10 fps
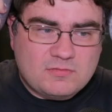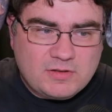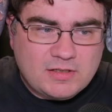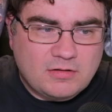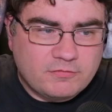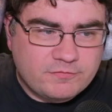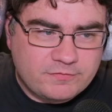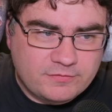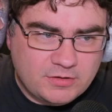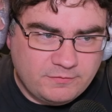really
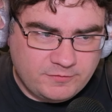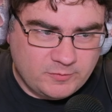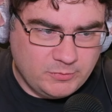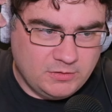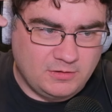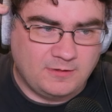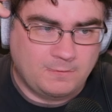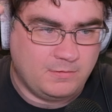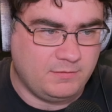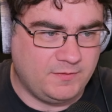comfortable
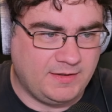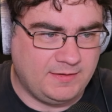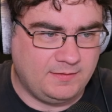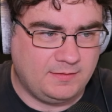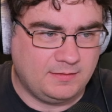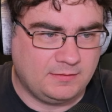around the head.